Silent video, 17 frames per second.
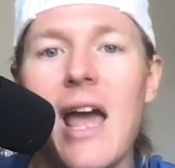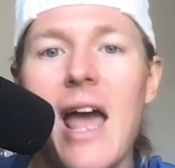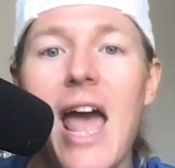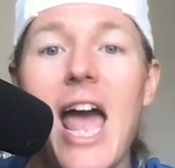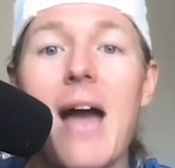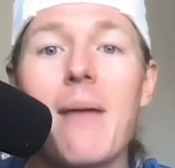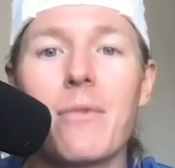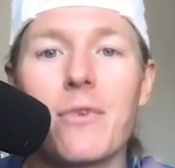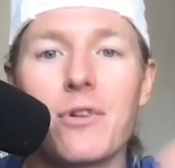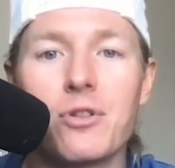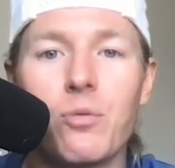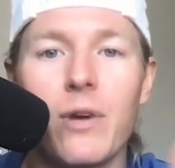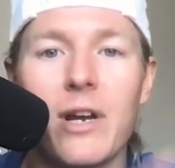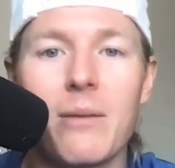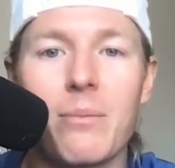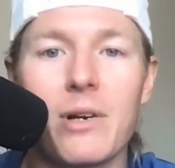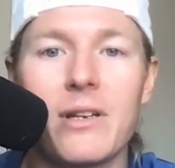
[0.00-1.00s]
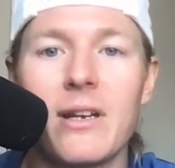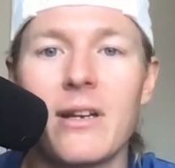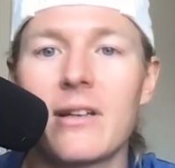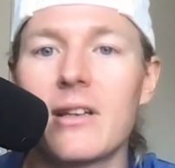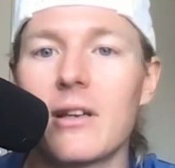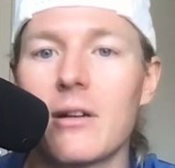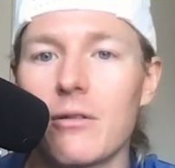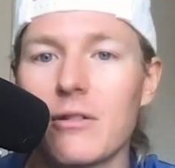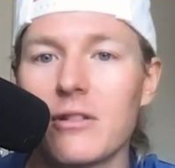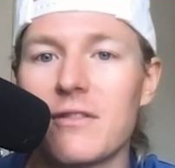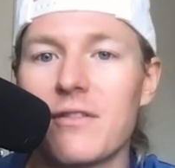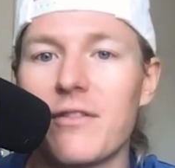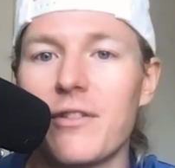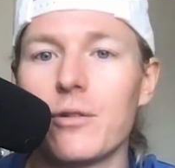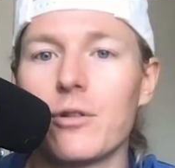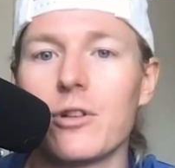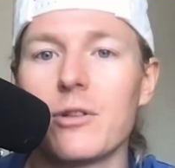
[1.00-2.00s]
Amber's win in particular was
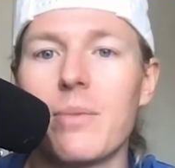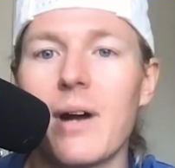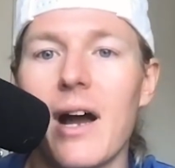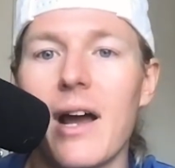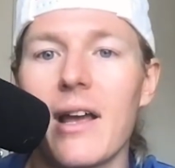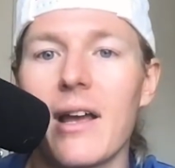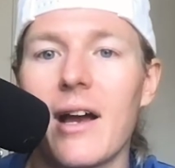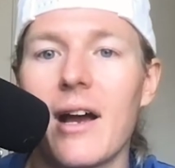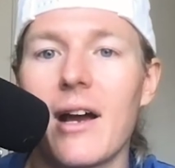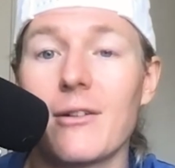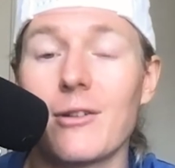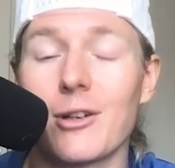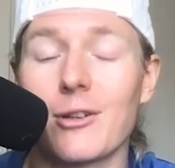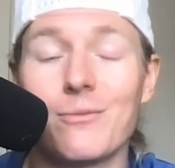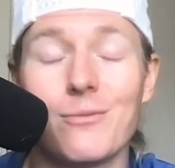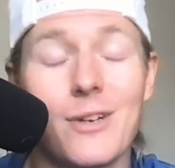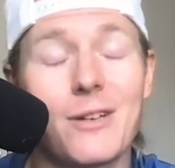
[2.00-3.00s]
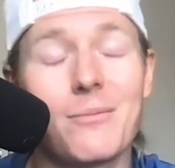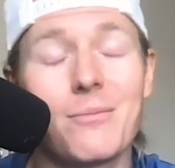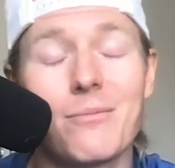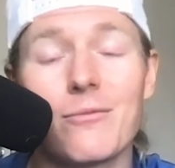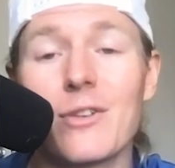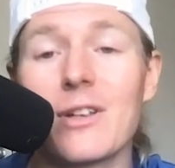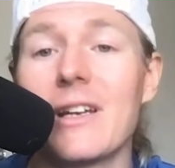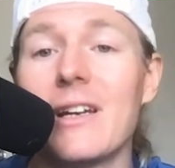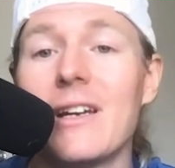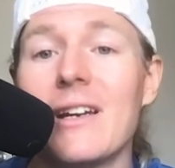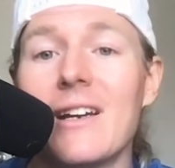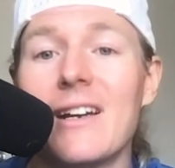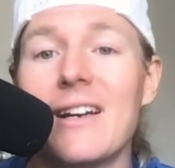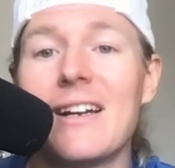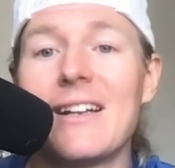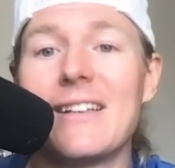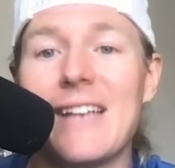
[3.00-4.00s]
fueled by her, really
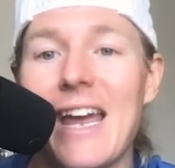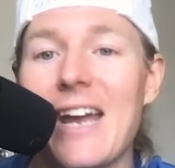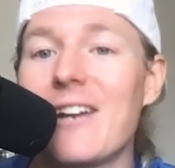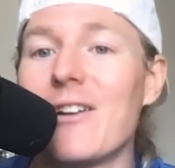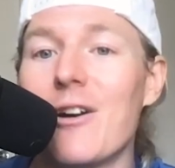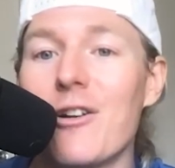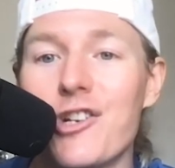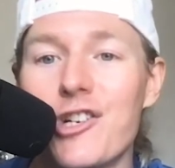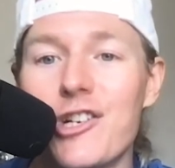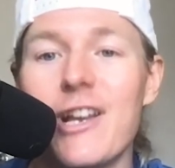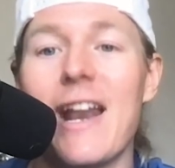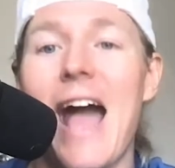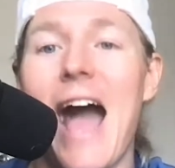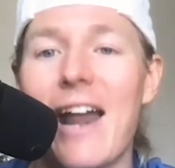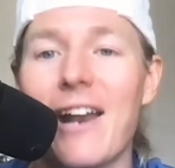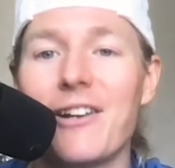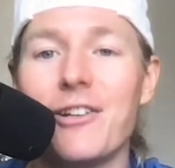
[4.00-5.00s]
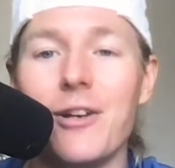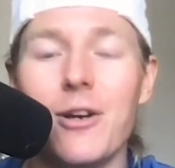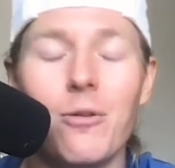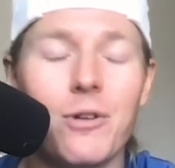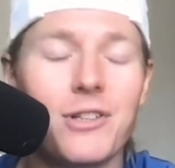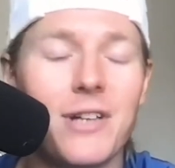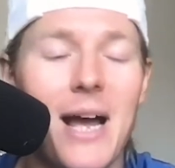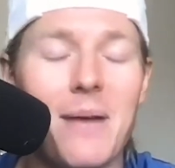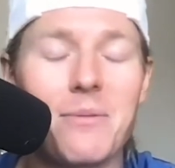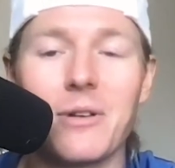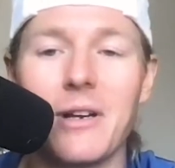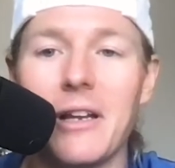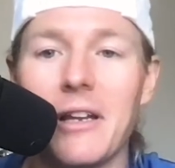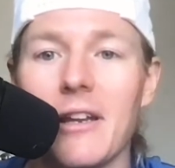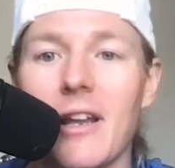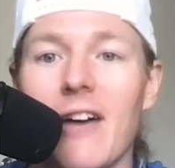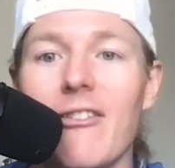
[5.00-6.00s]
take no shit attitude, which I
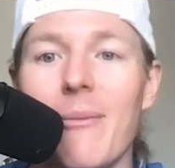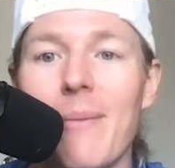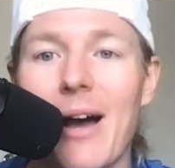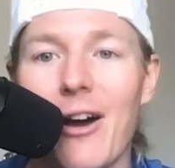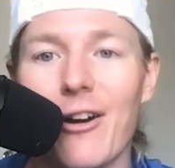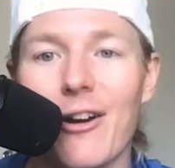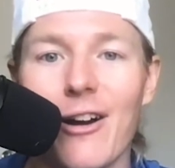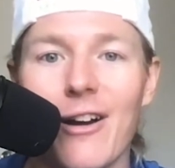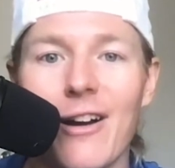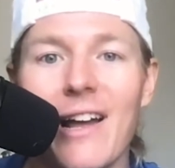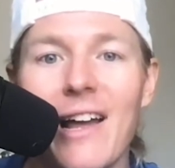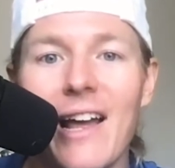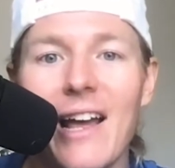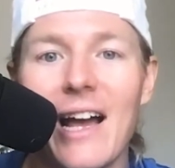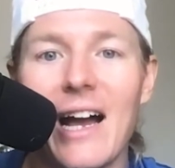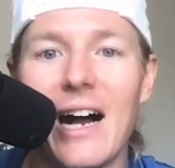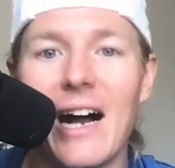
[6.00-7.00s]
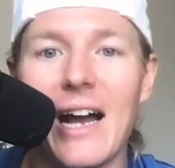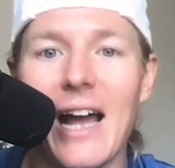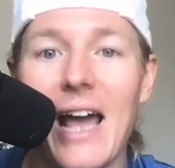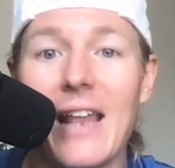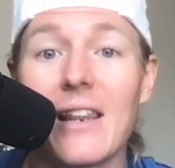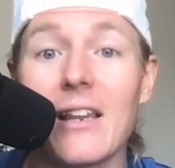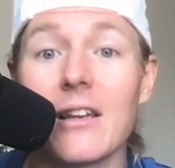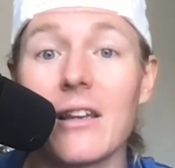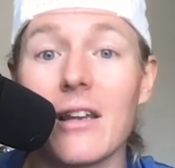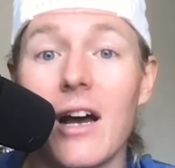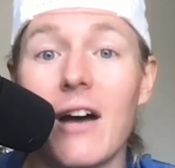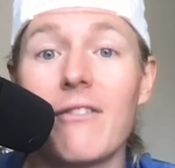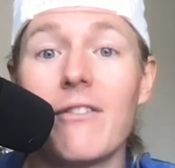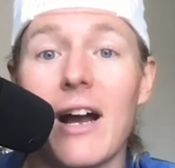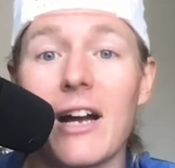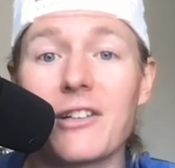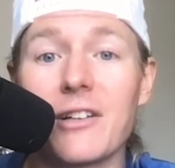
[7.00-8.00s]
absolutely love about her, and the
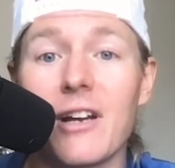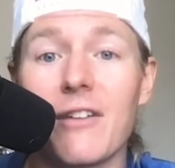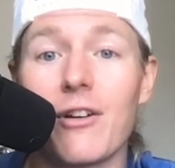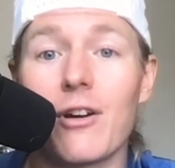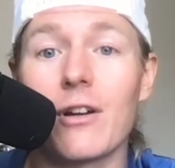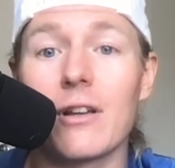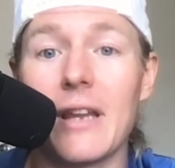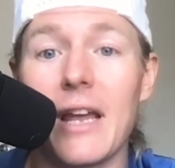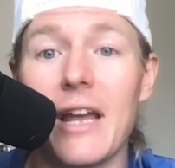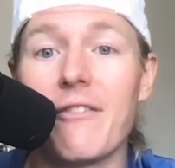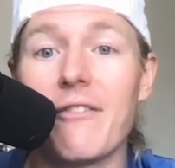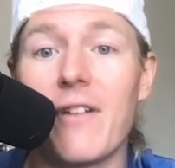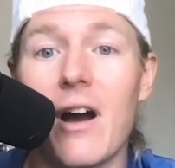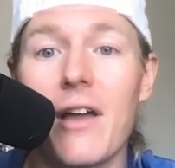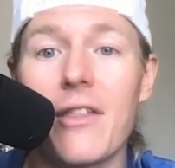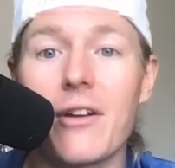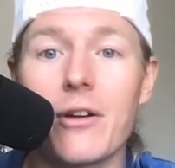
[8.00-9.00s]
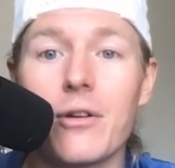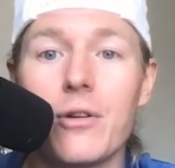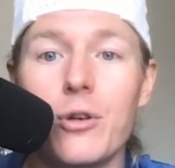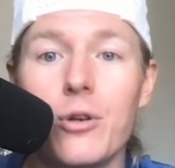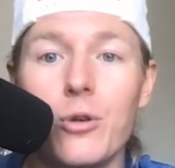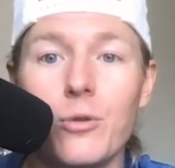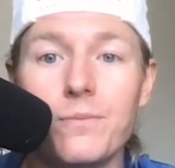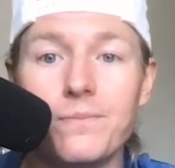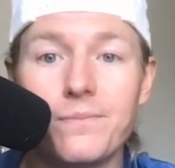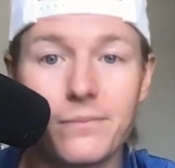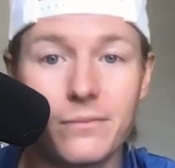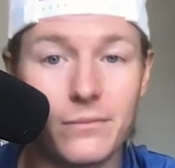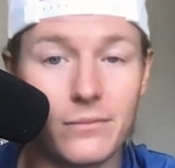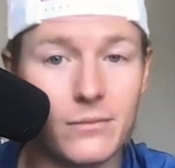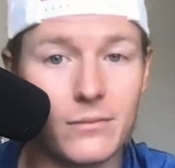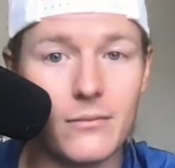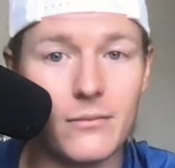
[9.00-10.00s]
love actually of her late father, who
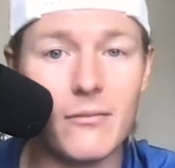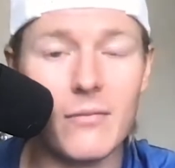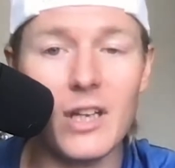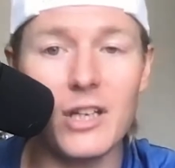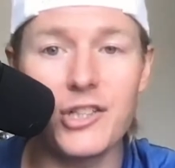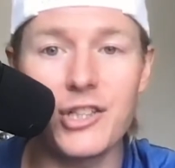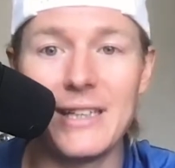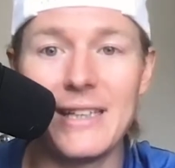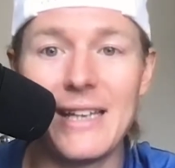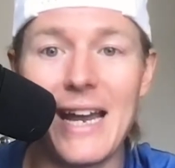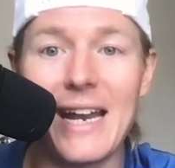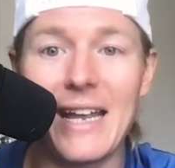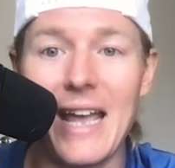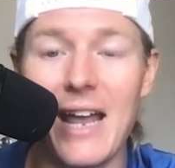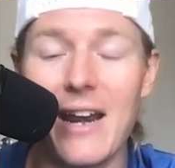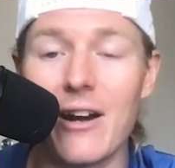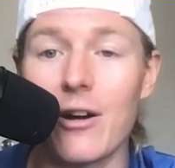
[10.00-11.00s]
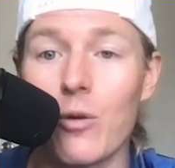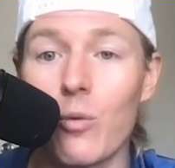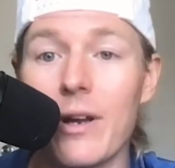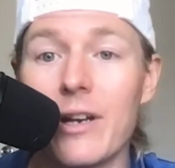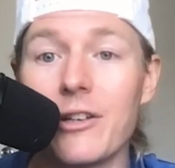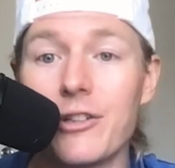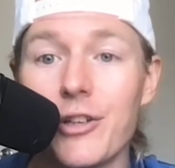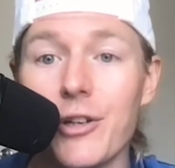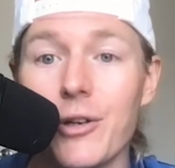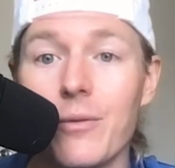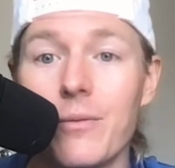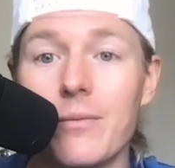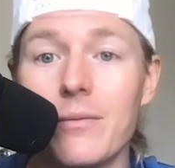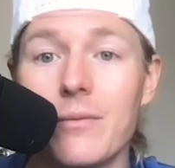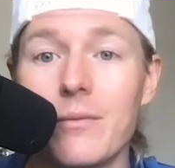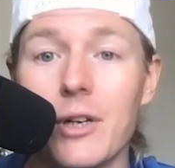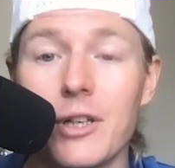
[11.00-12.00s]
she dedicated her win to,
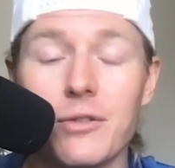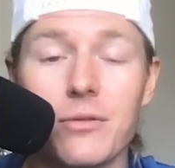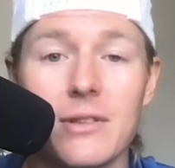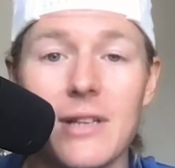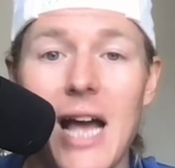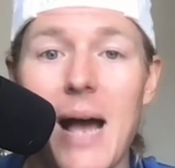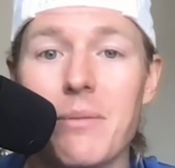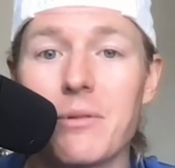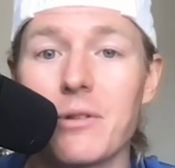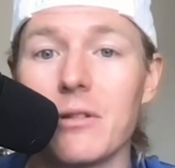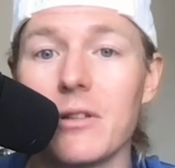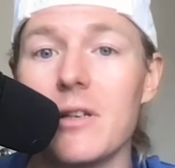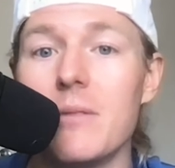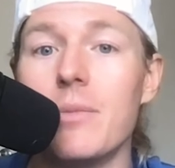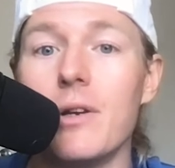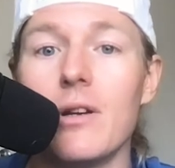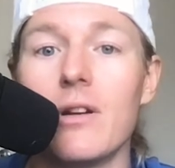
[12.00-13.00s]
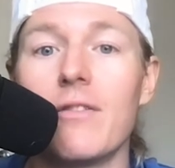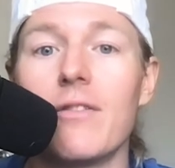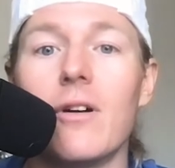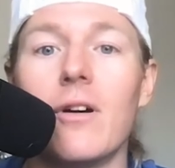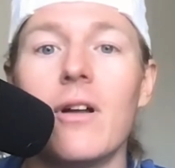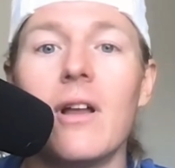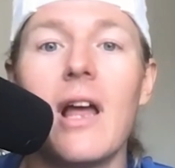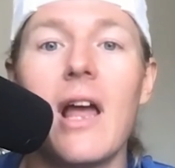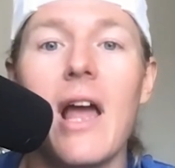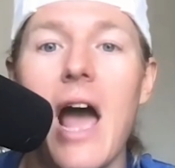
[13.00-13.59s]
which was absolutely beautiful.